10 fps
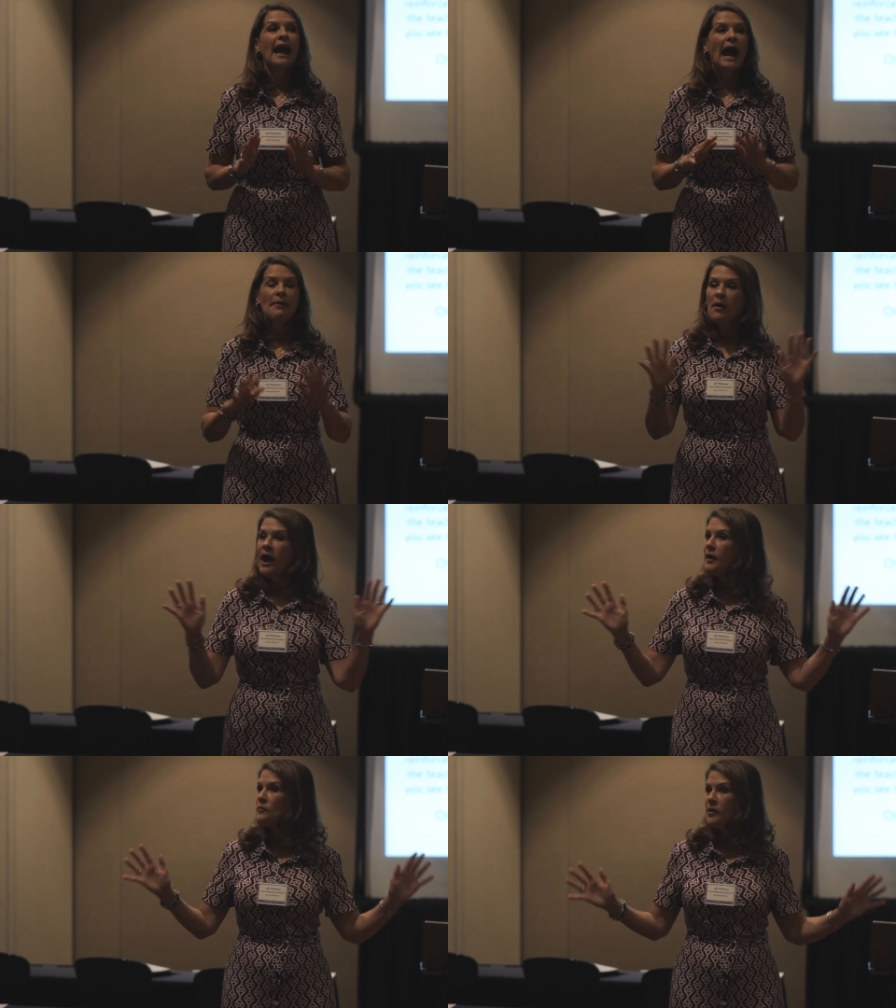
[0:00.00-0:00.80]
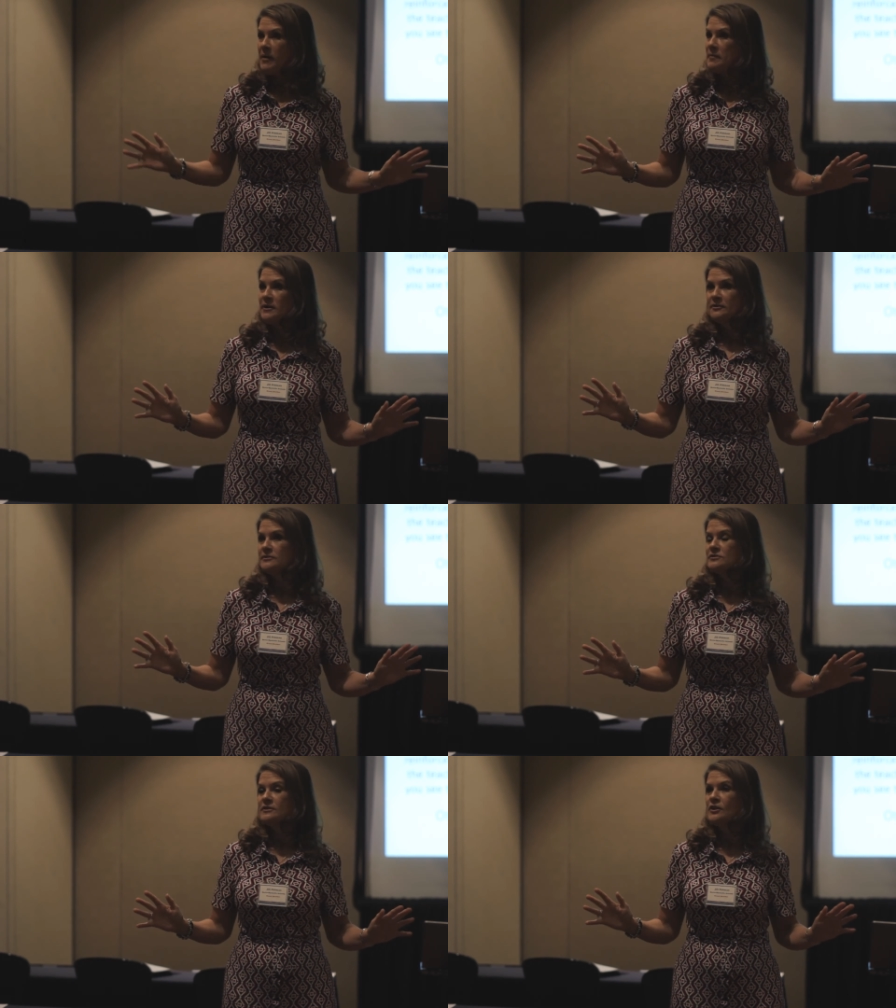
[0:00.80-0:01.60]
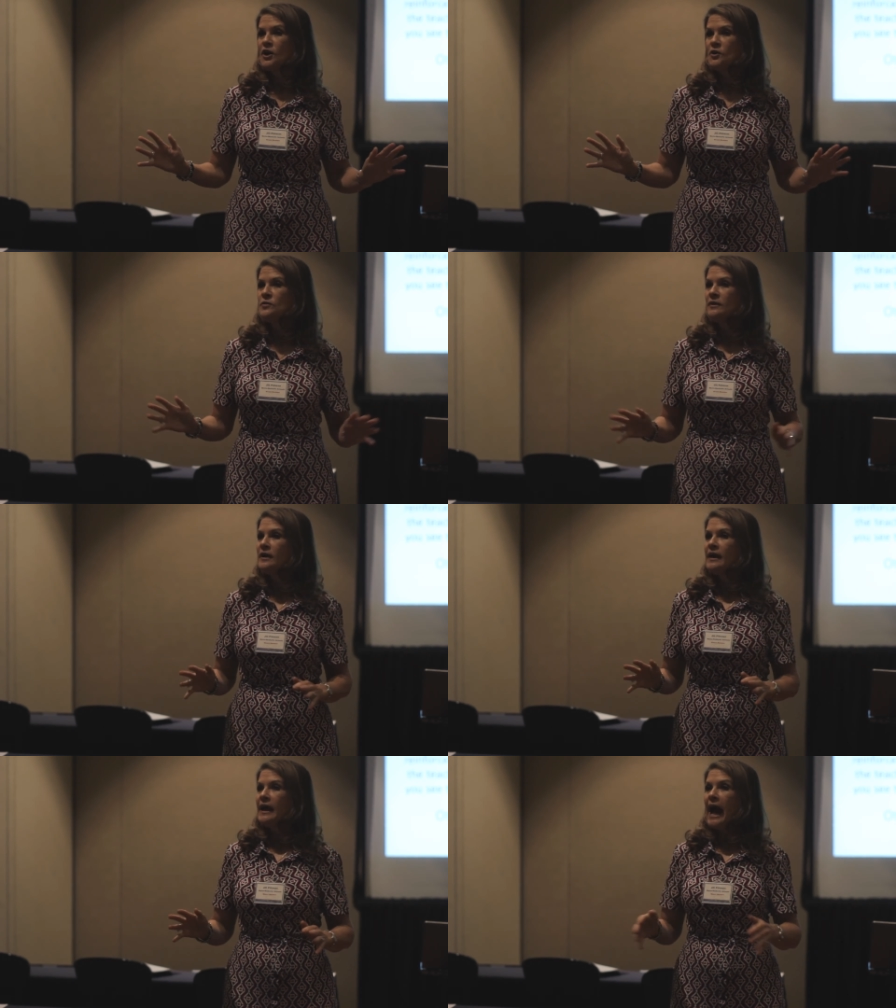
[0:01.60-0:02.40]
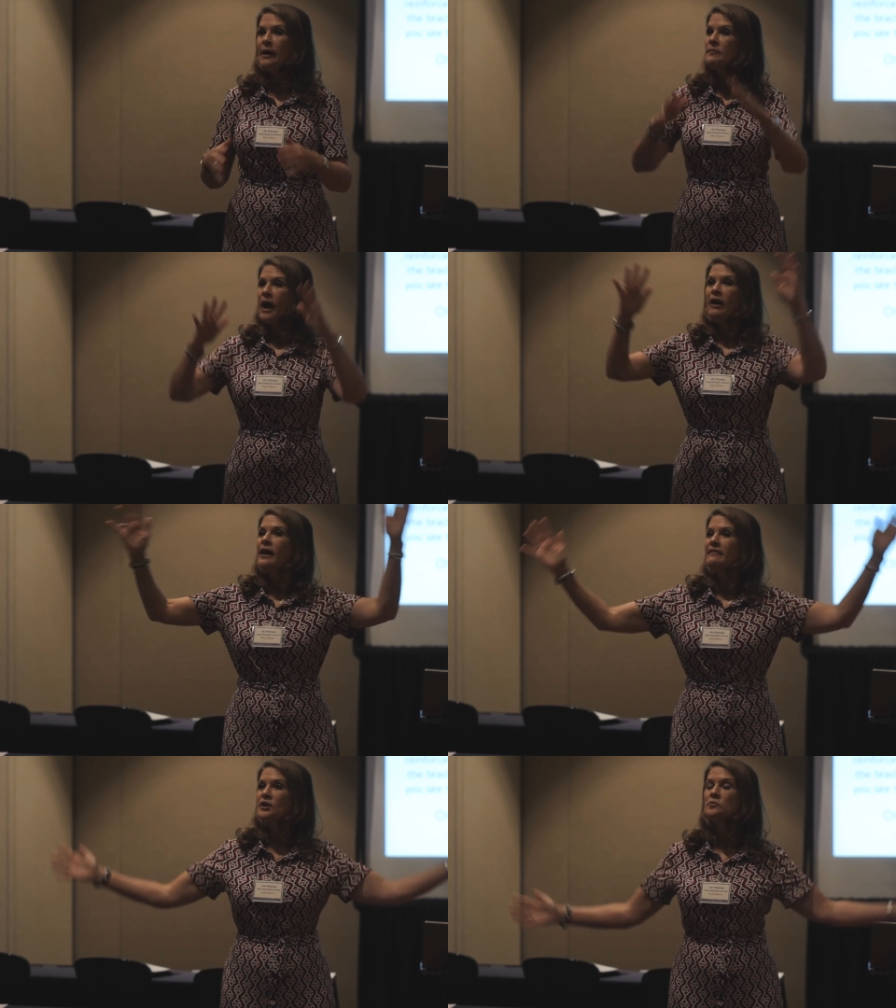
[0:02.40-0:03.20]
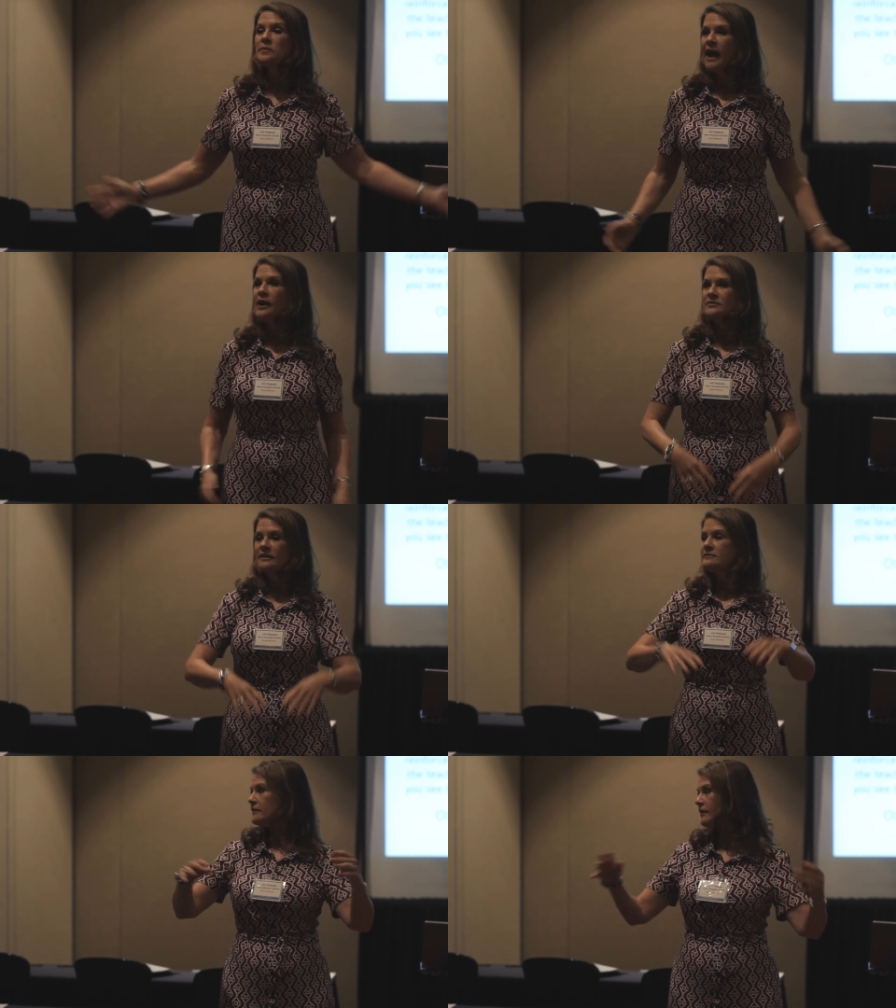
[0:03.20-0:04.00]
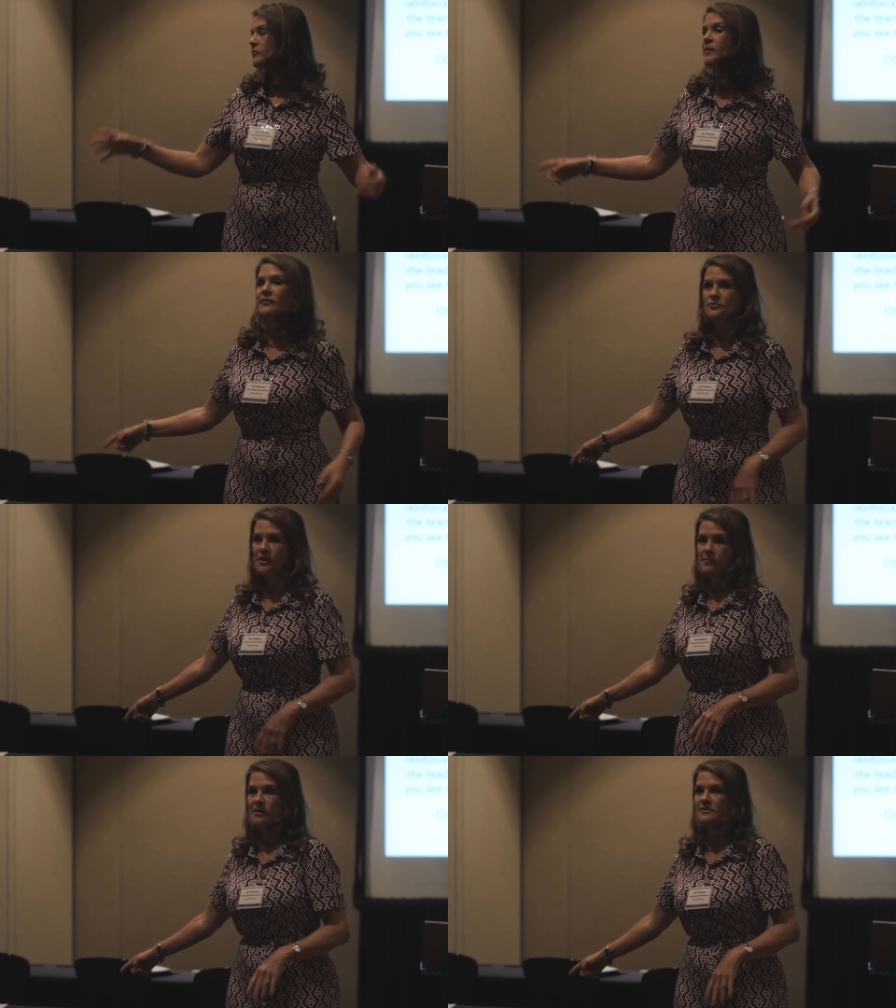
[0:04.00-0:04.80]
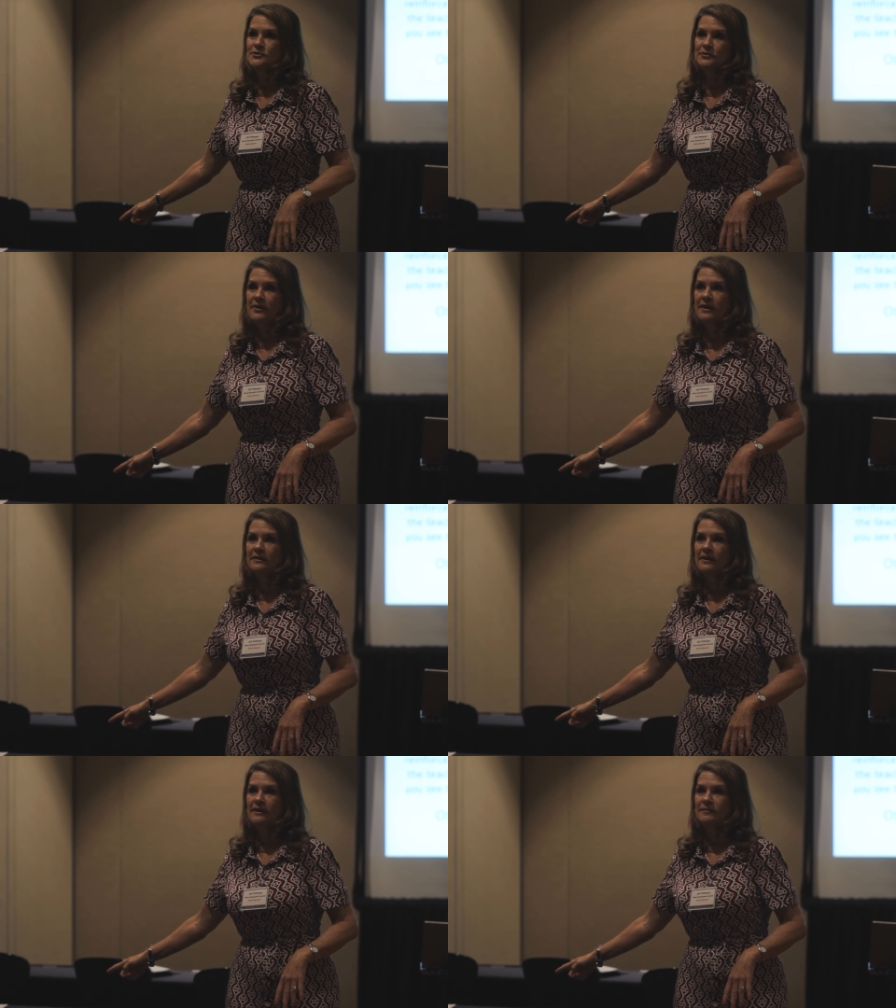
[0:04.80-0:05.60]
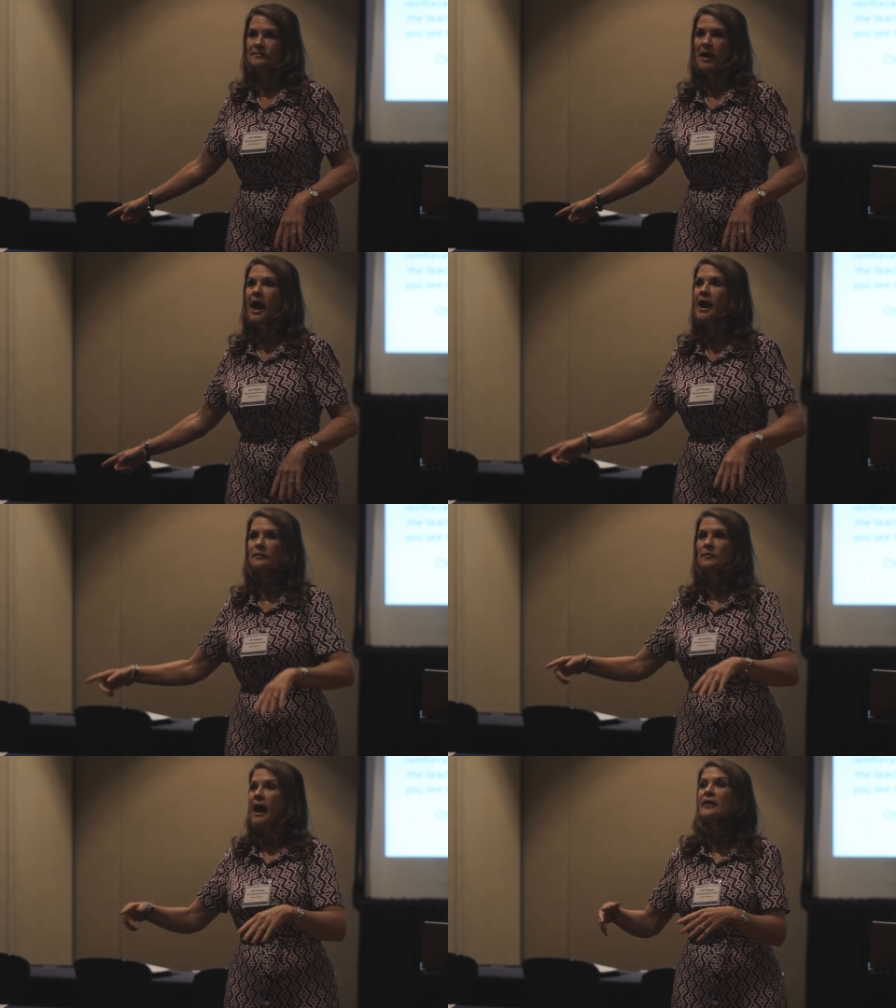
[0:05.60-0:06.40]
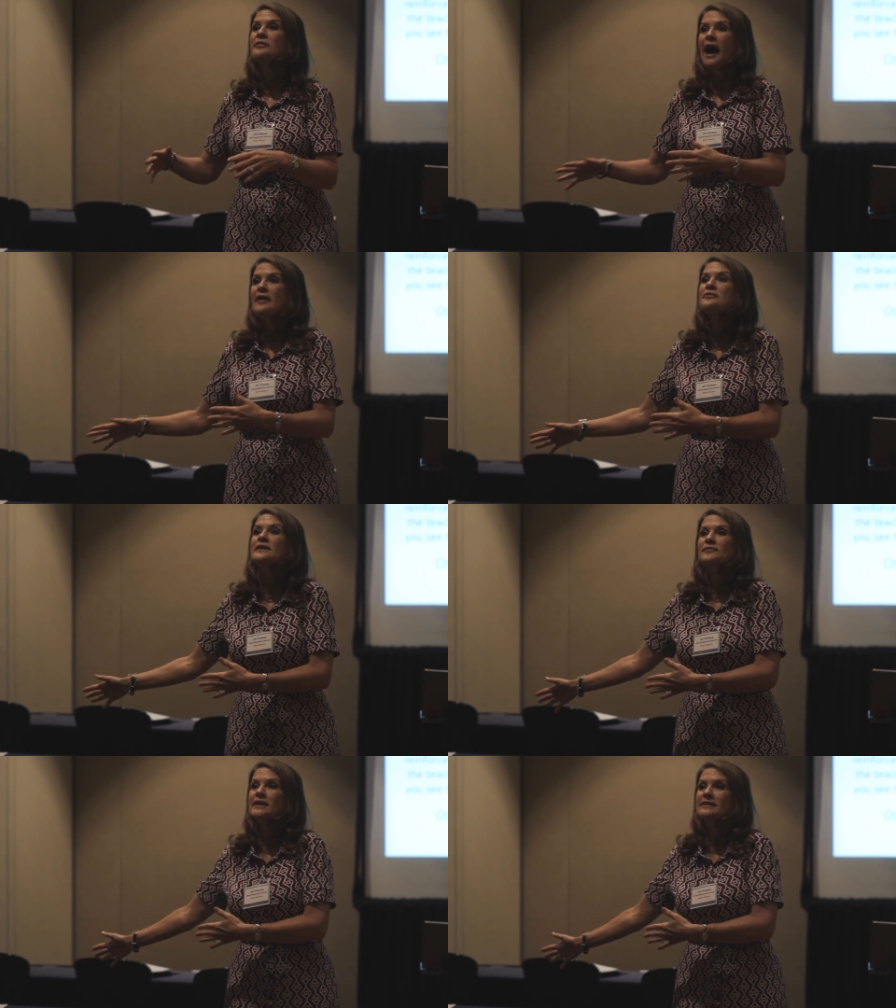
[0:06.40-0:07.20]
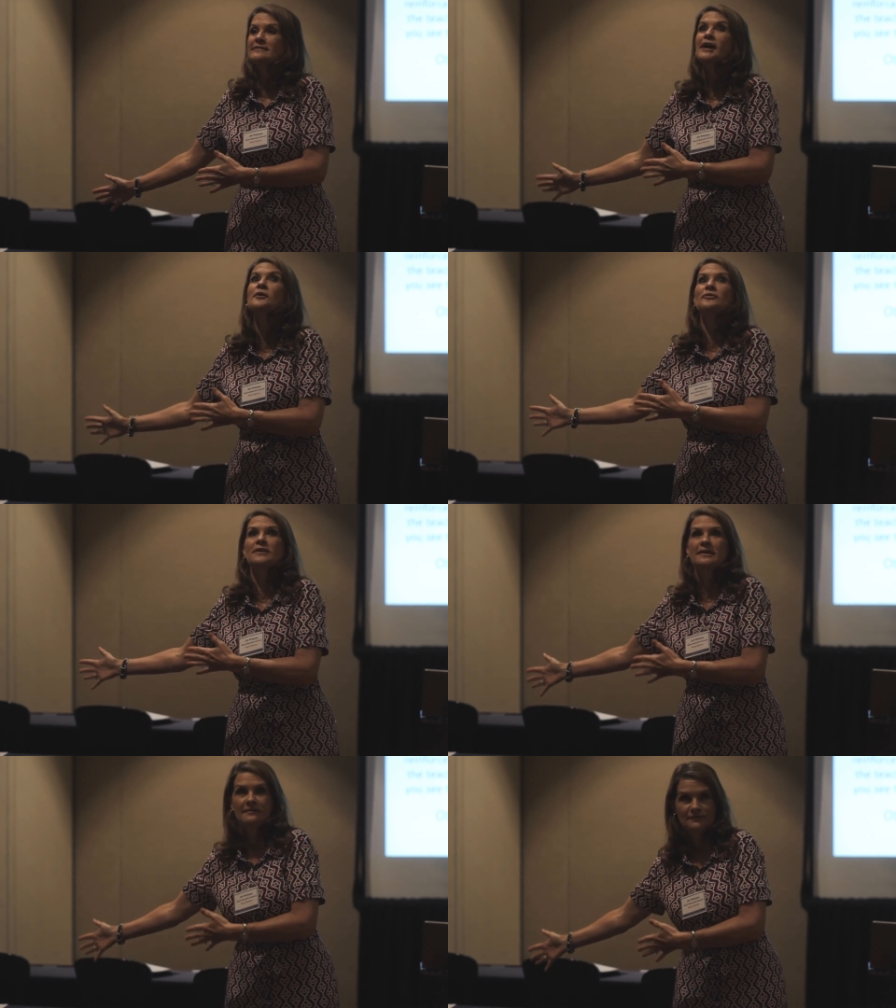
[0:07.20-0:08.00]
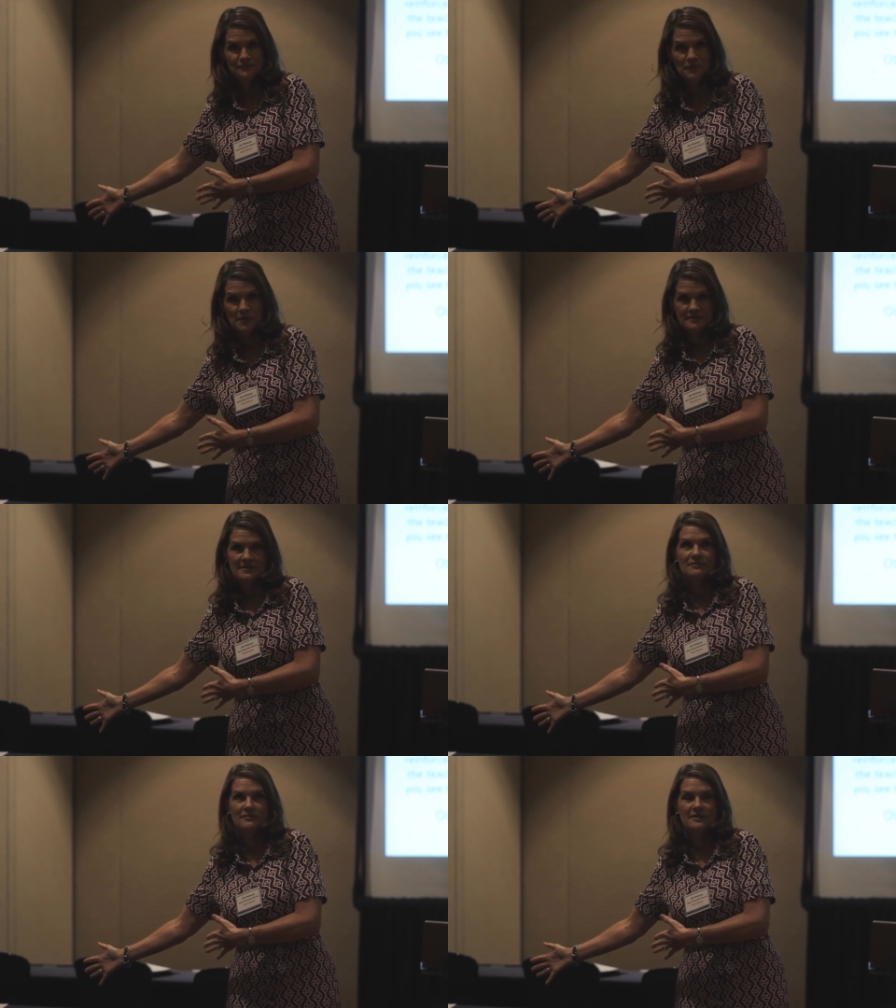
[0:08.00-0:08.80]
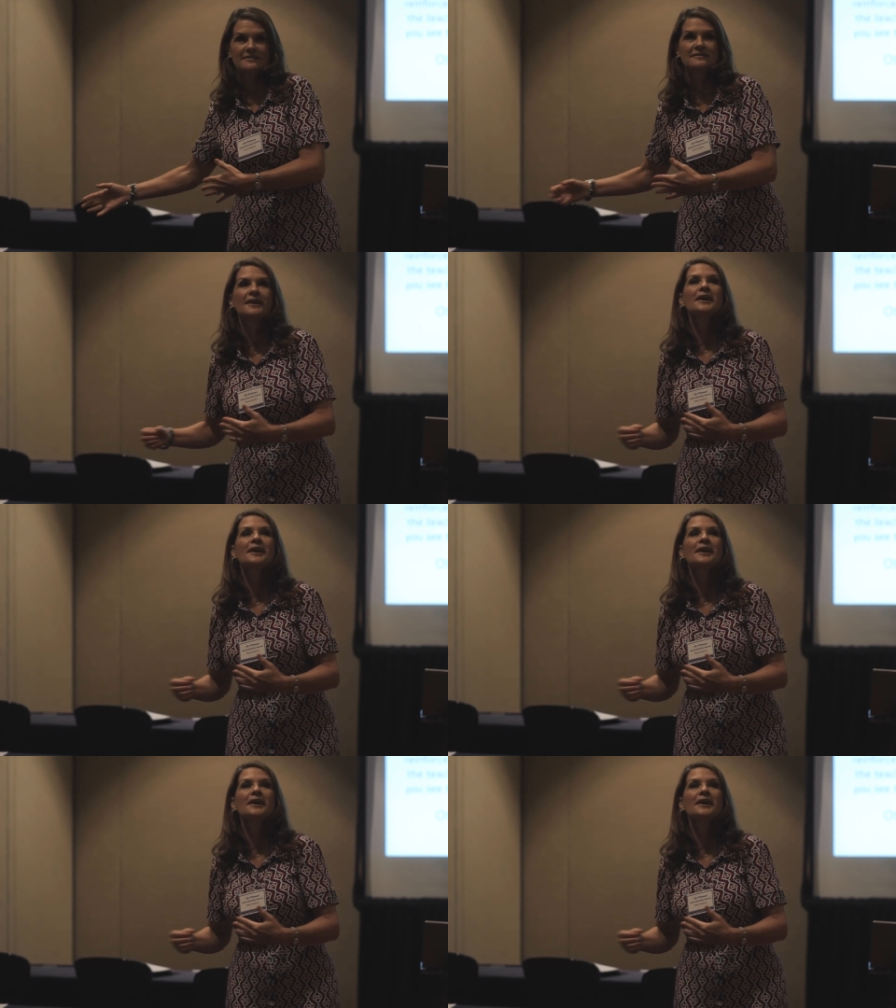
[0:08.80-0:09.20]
I'm, i want my parents to know. i will have an open house. I'll tell you all about the tripod survey. I, I, I think that it's healthy for us to give this.